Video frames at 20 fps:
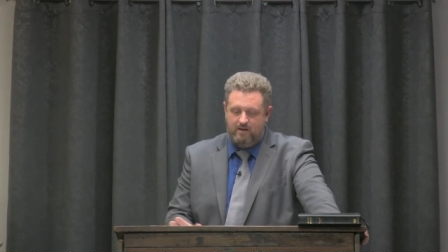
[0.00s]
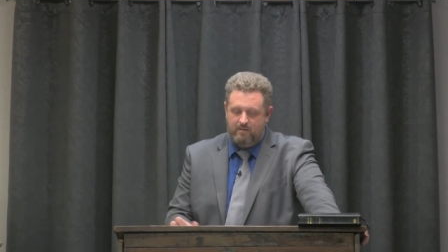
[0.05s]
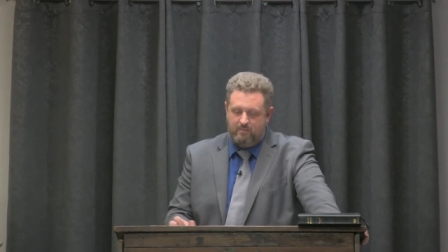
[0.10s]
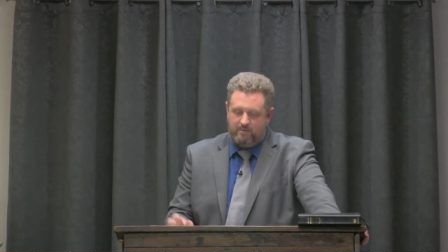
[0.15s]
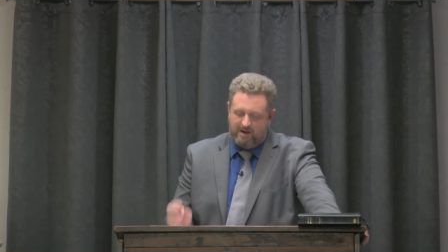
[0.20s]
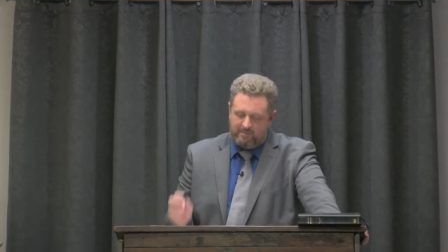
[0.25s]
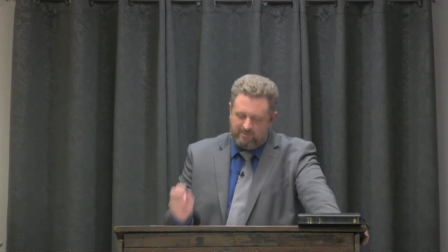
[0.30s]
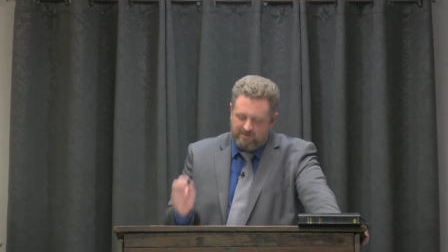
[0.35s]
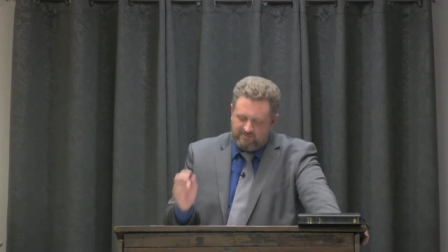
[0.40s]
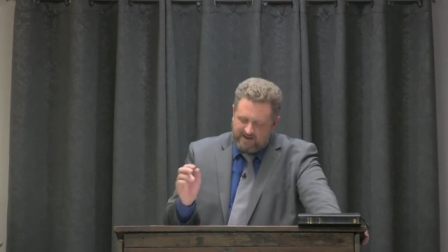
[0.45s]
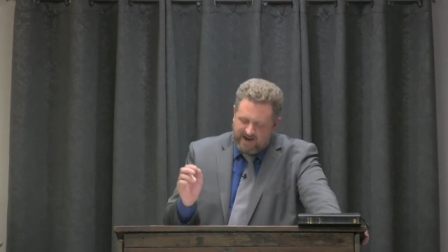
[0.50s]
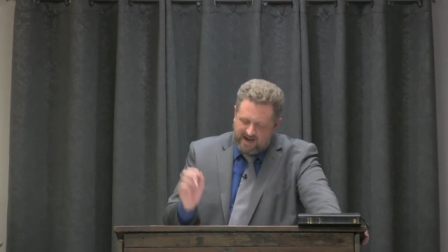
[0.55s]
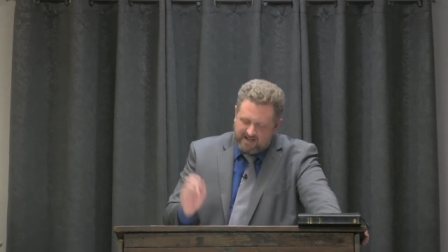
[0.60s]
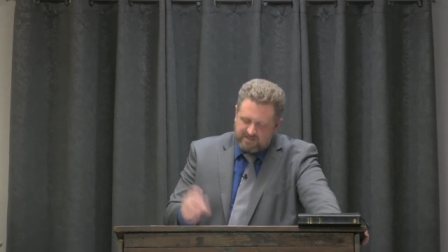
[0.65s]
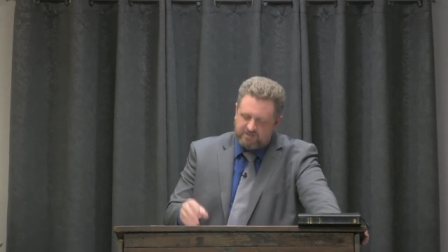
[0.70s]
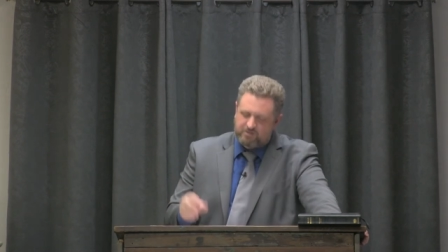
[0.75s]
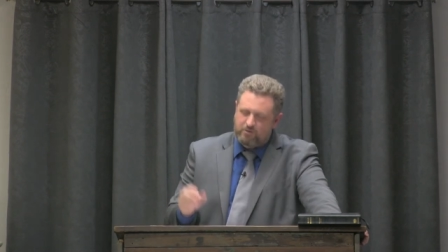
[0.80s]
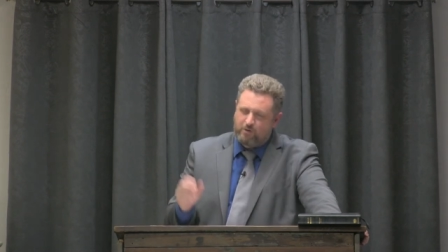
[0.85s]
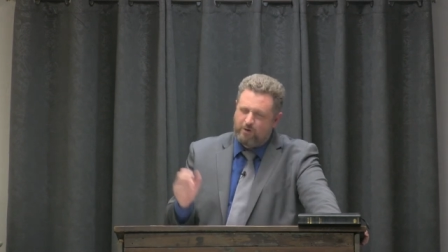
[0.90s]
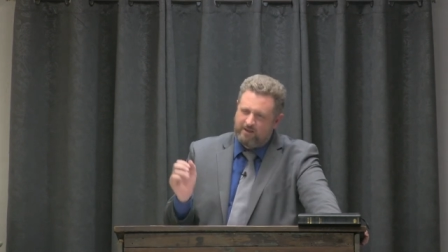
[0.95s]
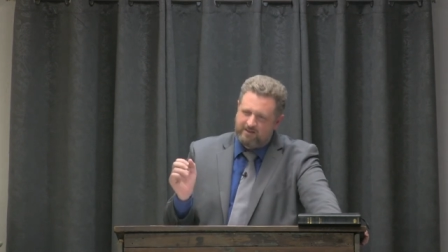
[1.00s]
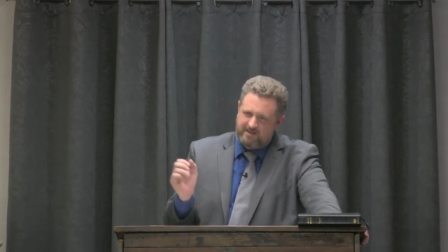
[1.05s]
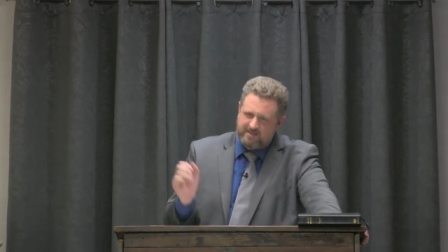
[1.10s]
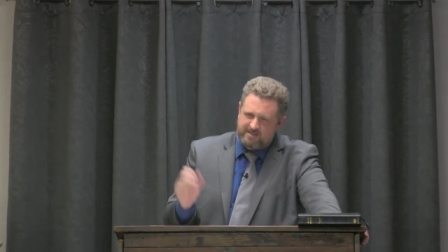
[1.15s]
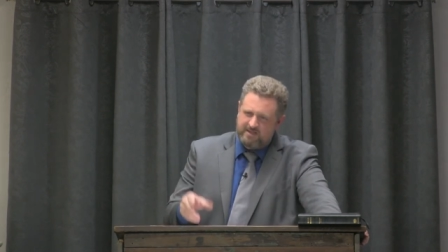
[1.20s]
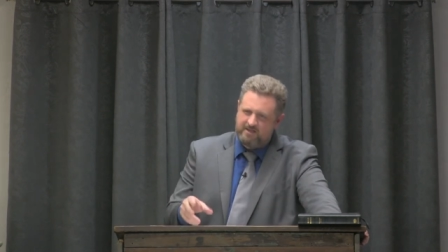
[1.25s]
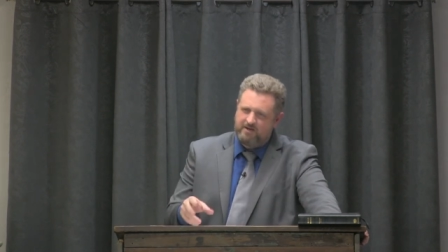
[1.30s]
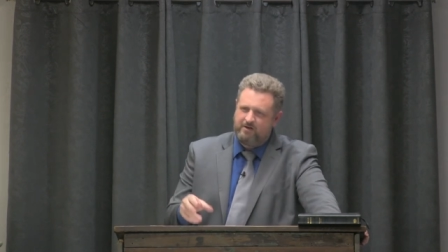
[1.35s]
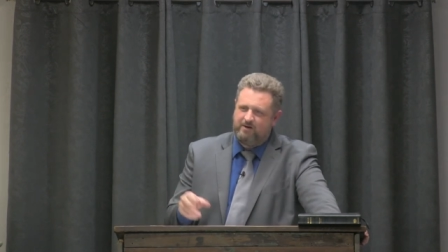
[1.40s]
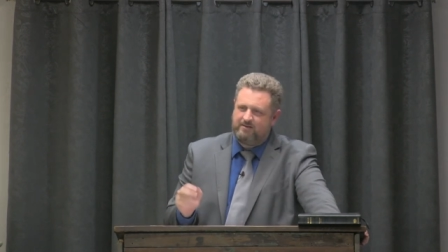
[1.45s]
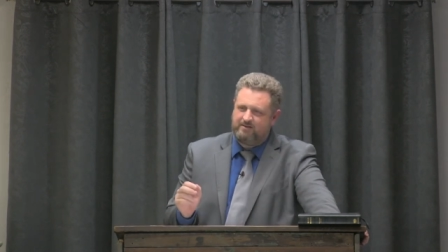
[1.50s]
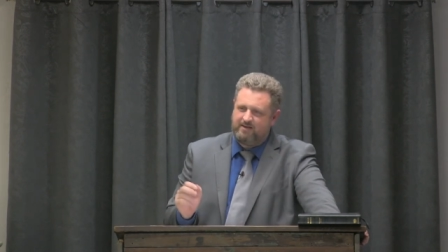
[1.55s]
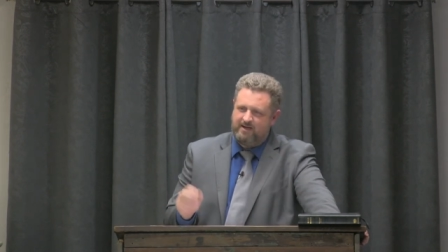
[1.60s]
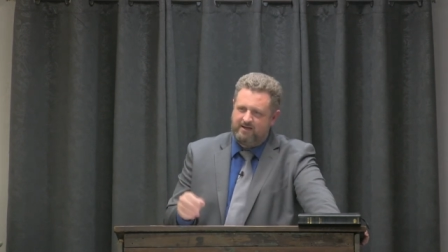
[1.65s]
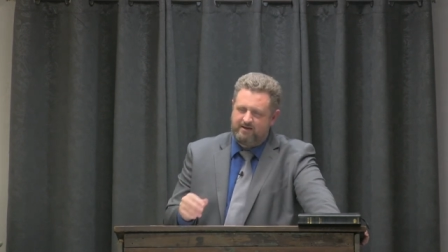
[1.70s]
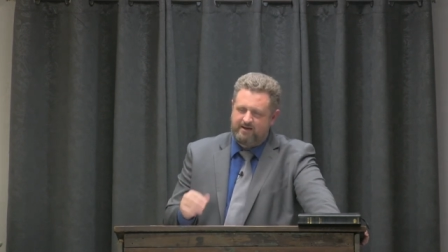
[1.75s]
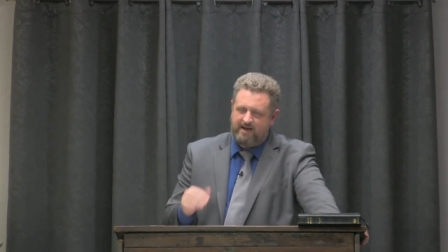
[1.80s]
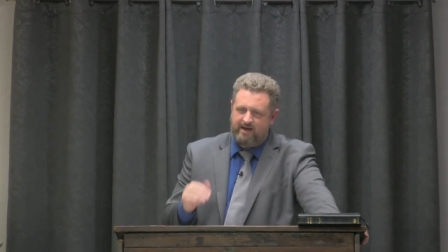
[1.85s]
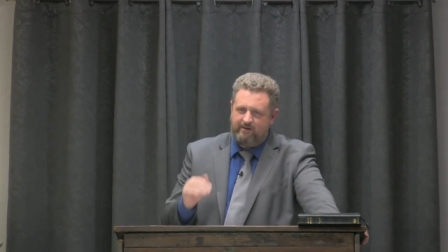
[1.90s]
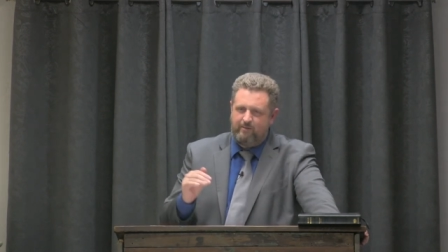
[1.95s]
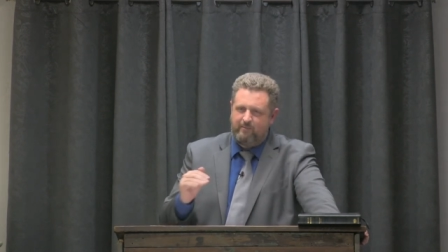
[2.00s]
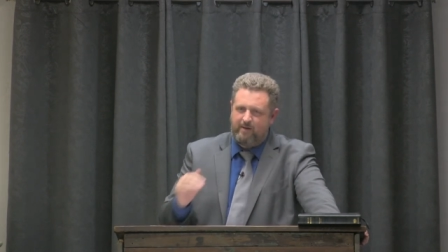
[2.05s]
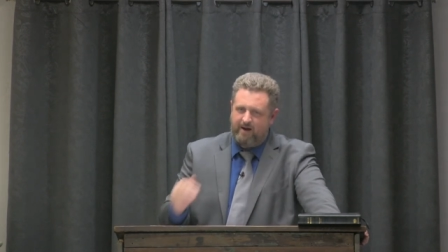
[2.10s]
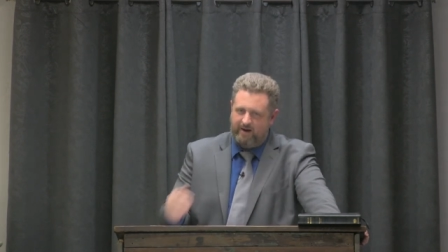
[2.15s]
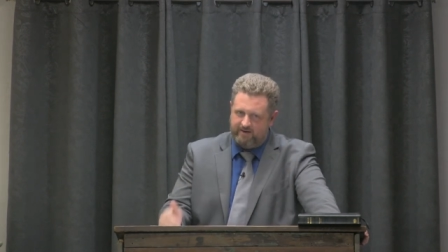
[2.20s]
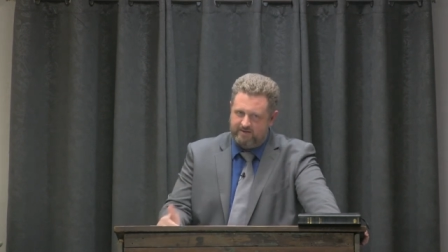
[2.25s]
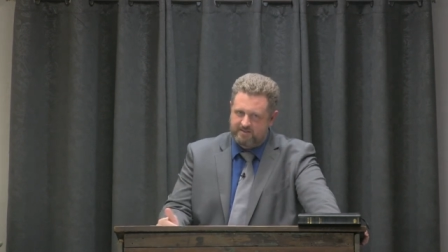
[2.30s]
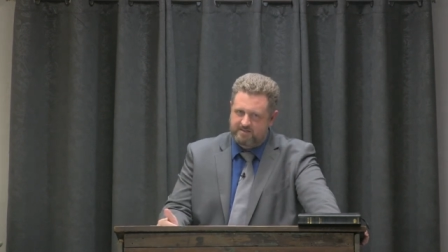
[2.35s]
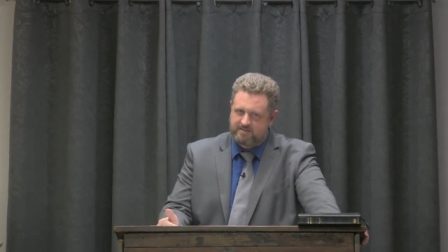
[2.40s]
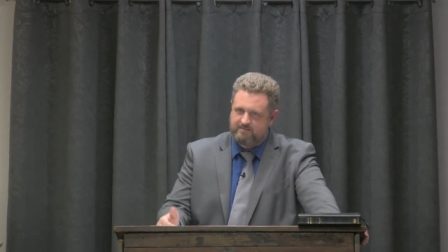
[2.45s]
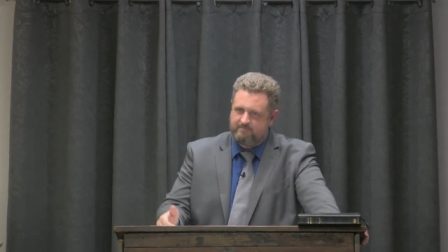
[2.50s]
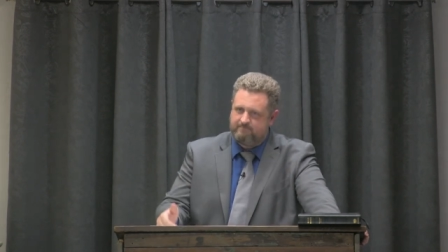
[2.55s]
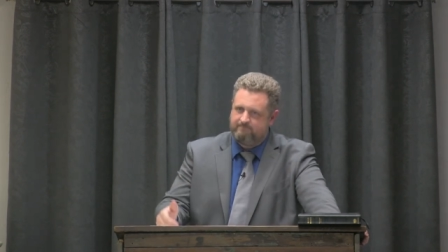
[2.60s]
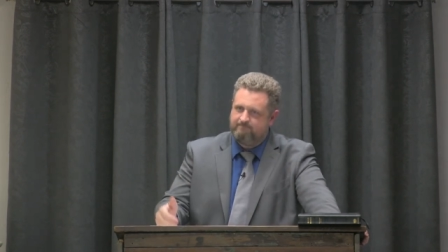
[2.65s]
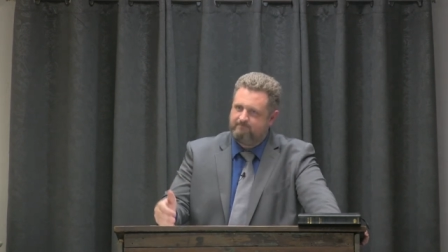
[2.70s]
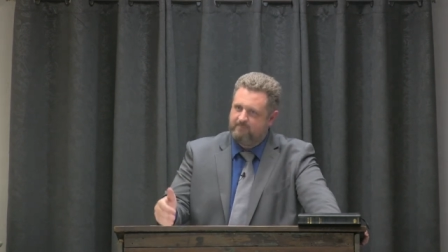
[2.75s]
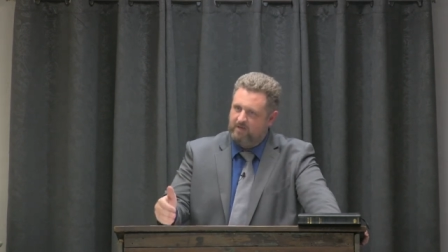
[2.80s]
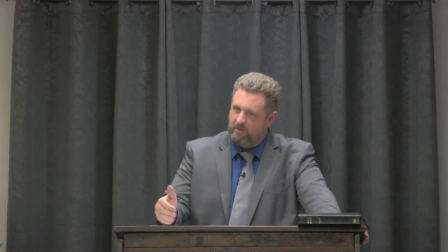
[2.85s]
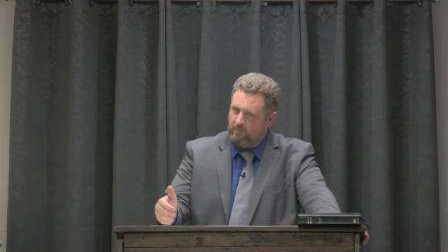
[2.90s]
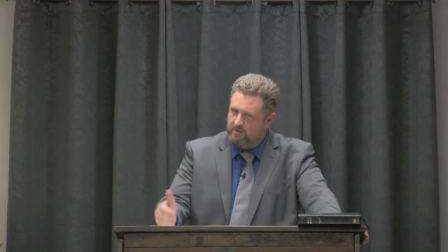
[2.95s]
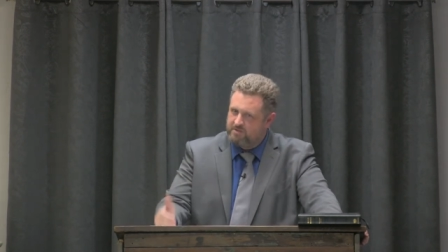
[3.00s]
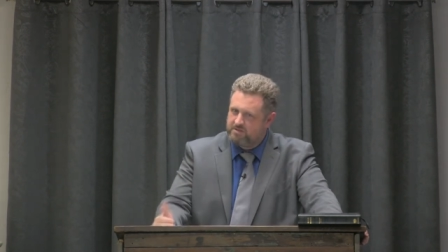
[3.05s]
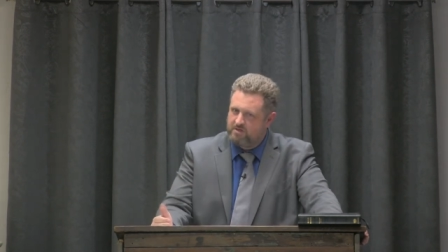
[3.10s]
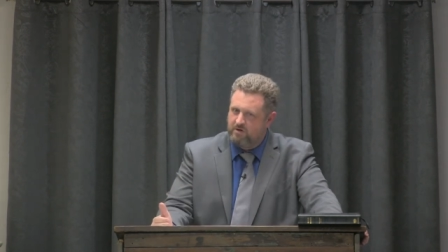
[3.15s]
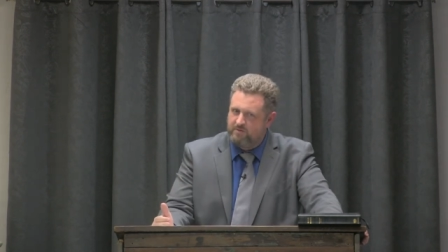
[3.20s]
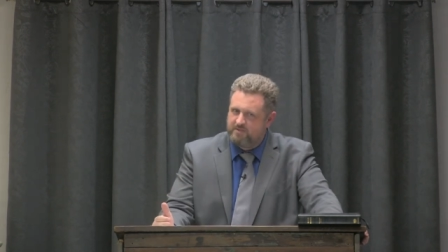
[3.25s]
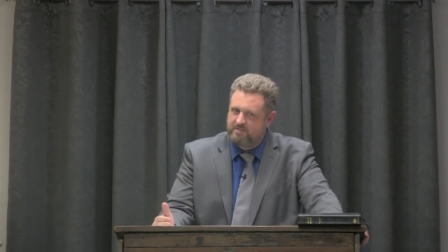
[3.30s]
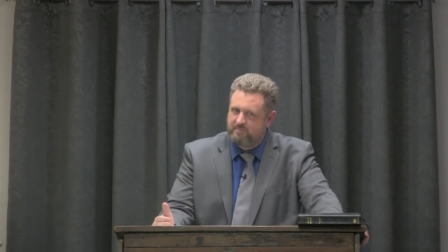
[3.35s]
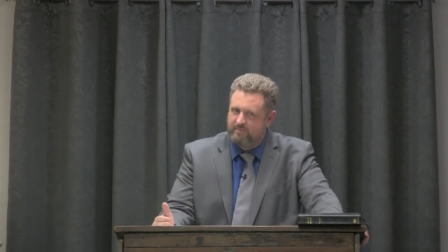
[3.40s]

But I believe God's throwing this in here at the end to kind of remind us he wasn't always a